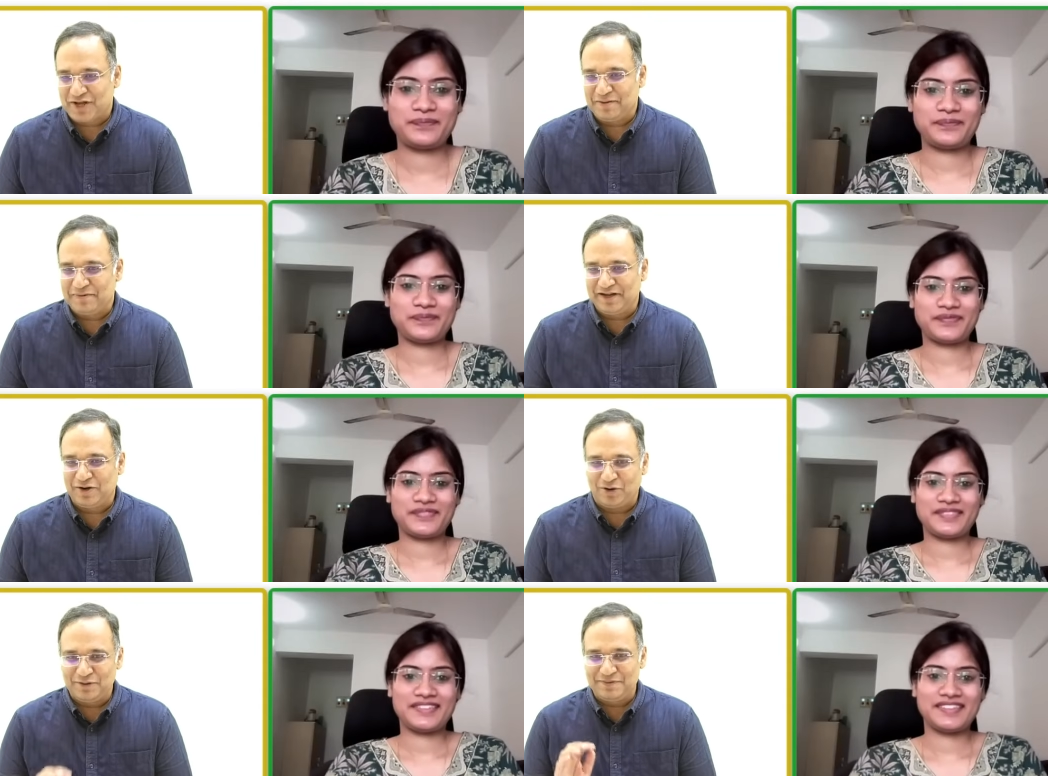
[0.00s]
Speaker 1: so i bring
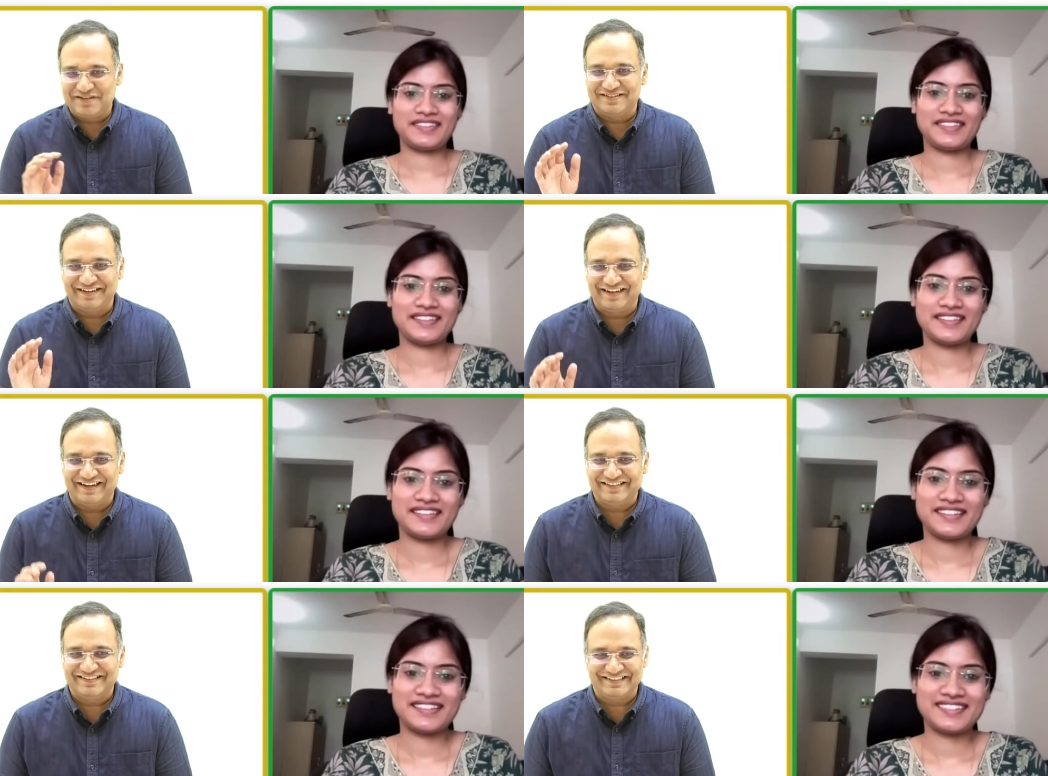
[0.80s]
in all the wishes and
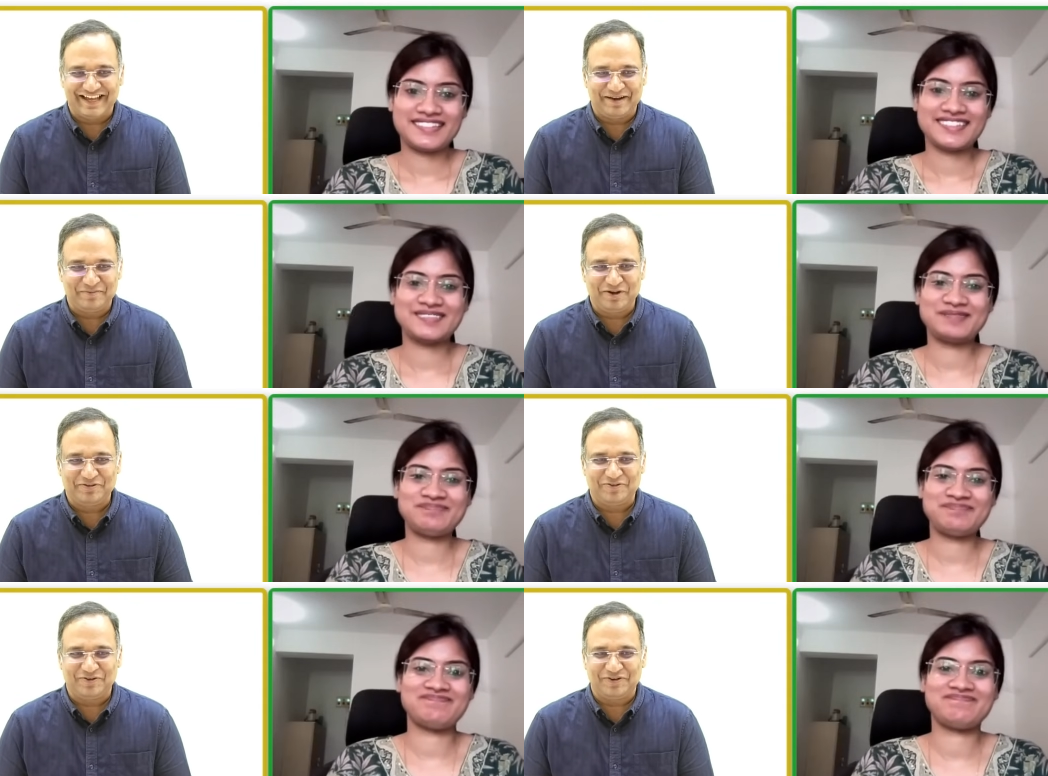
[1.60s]
greetings and
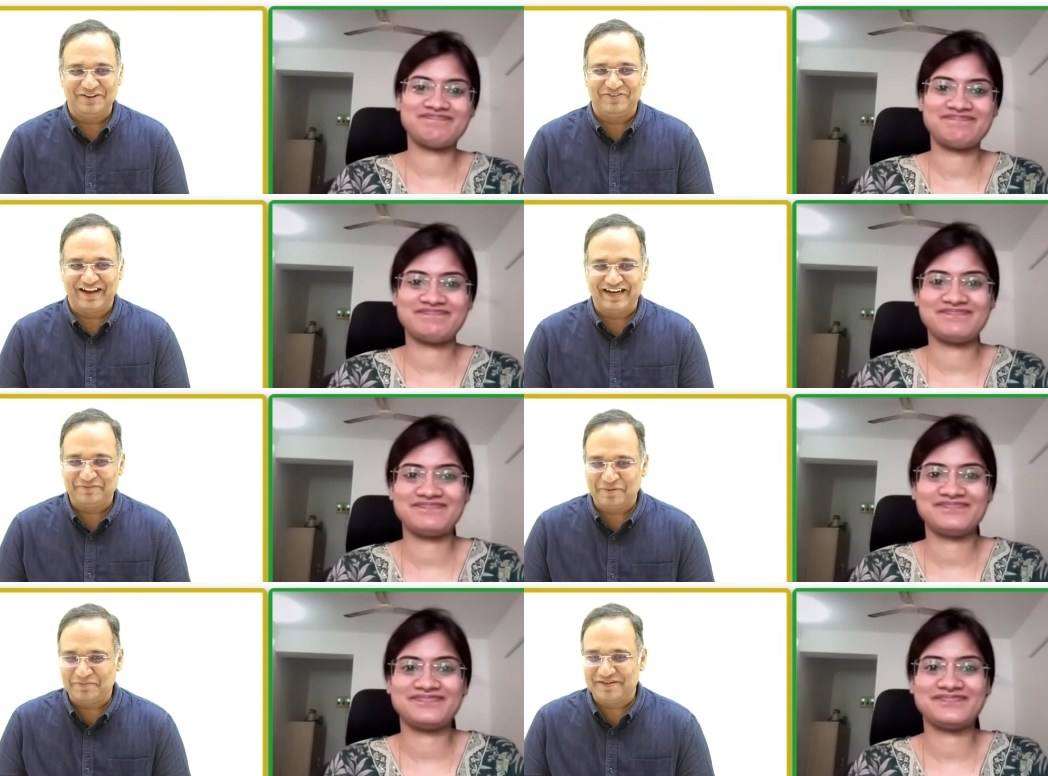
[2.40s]
behalf of all the
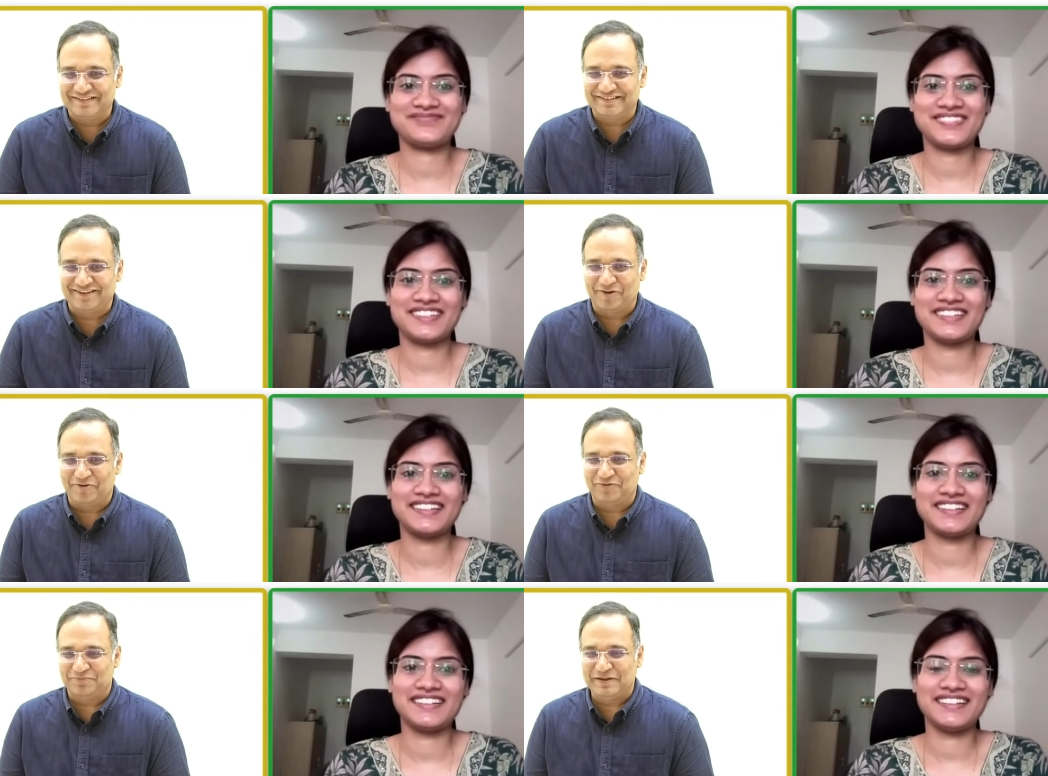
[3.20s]
faculty members
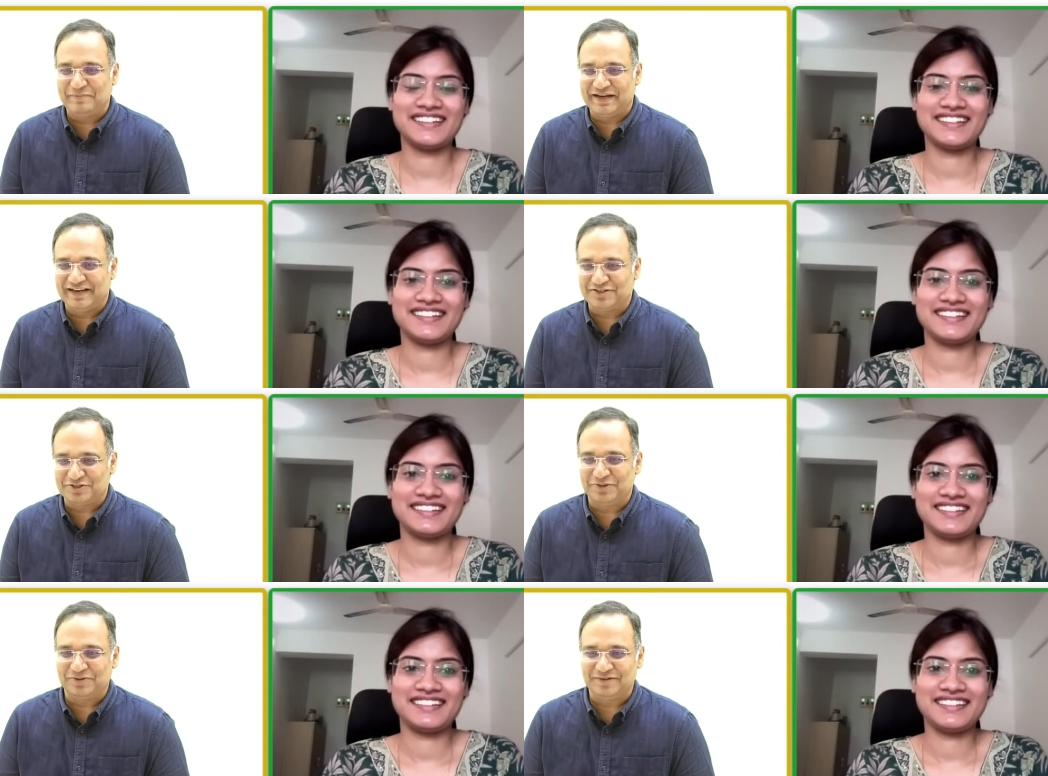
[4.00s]
of speed medical
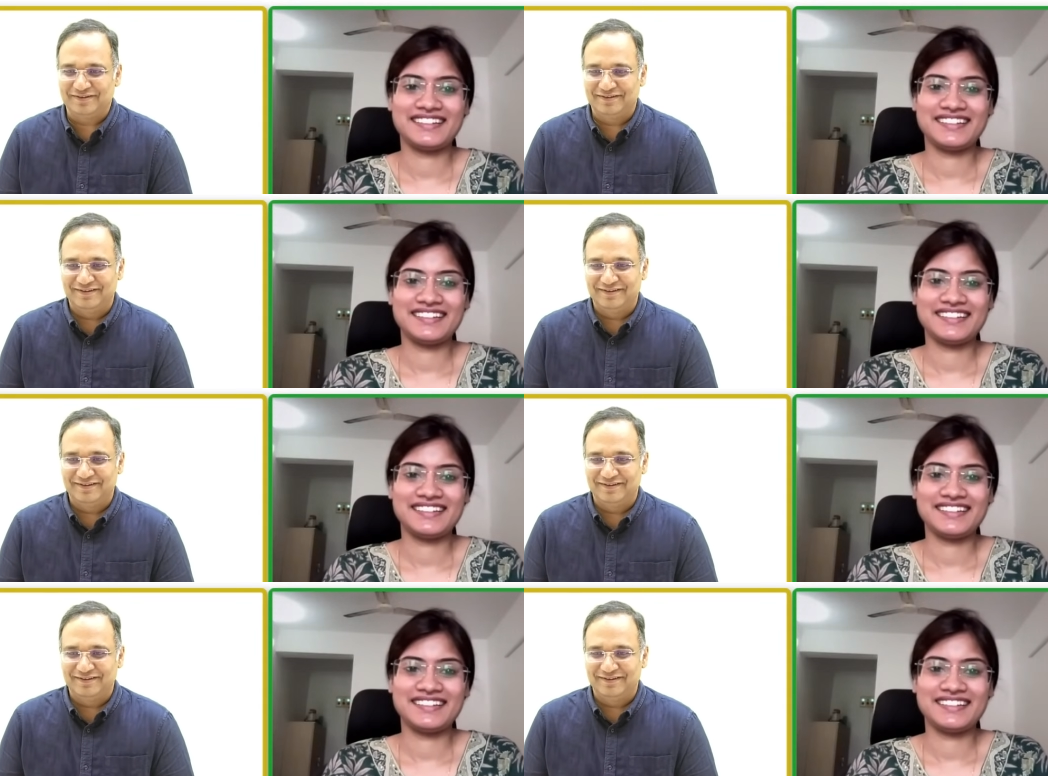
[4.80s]
institute